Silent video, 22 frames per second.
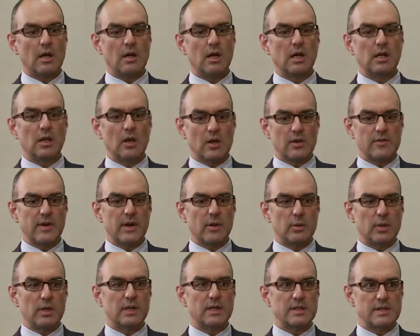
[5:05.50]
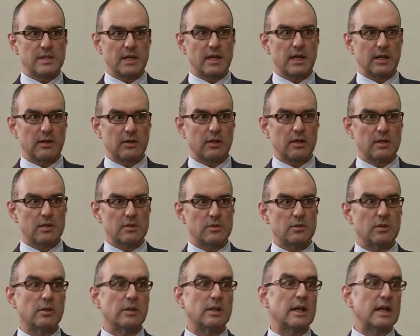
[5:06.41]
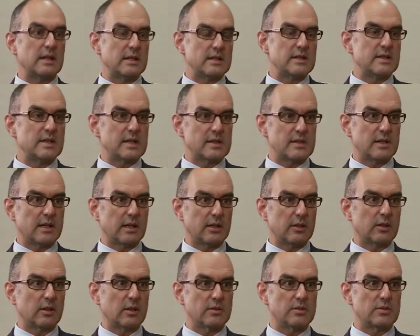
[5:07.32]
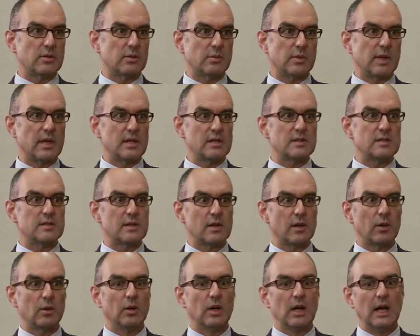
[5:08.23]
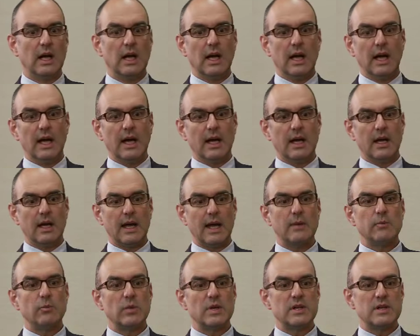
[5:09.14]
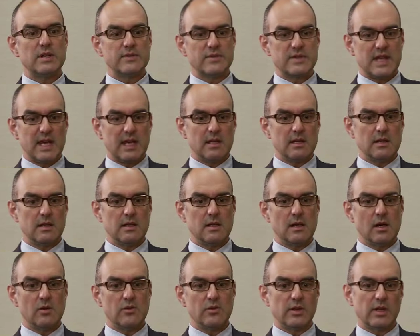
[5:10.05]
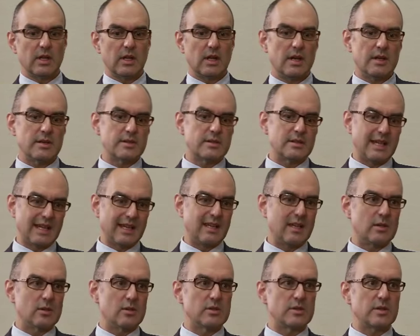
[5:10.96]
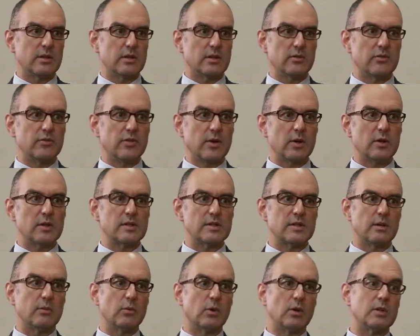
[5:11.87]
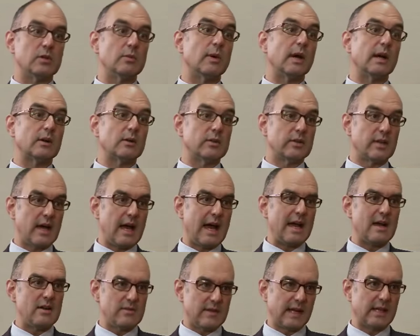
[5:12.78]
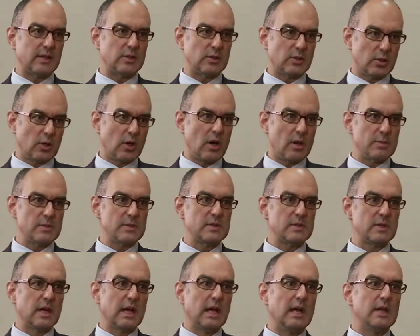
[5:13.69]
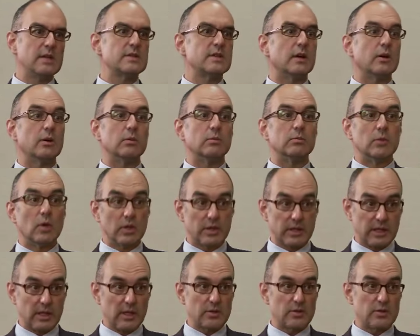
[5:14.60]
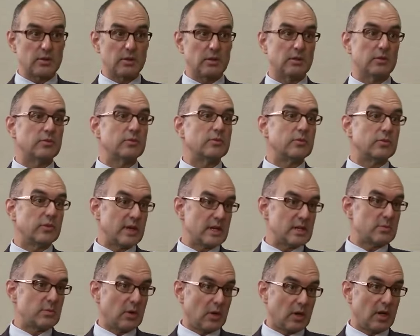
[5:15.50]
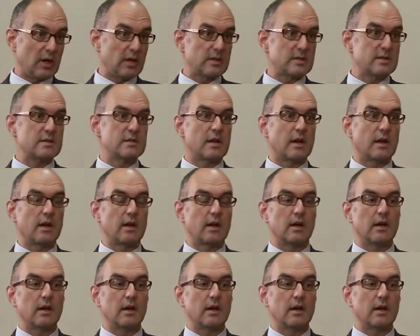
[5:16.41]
A lot of our work is in agriculture, or at least has an agricultural base. So, yes. uh, and we have tended over the last decade or so to focus on what you might call the higher value crops. So horticultural fresh products uh,